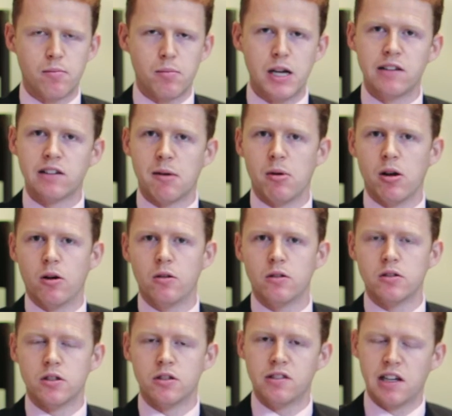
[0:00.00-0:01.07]
please come along
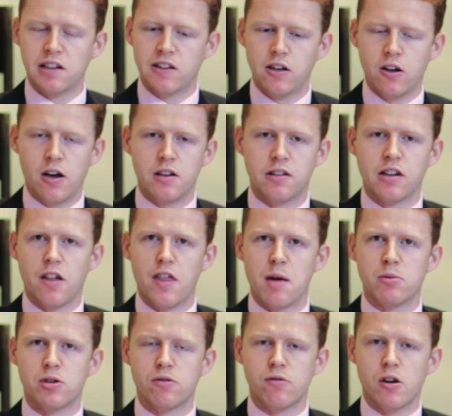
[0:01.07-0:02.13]
to 69
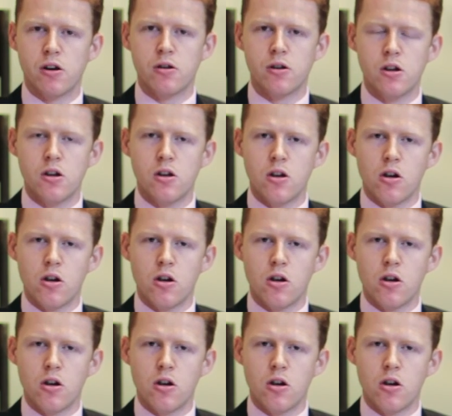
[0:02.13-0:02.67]
Southampton Row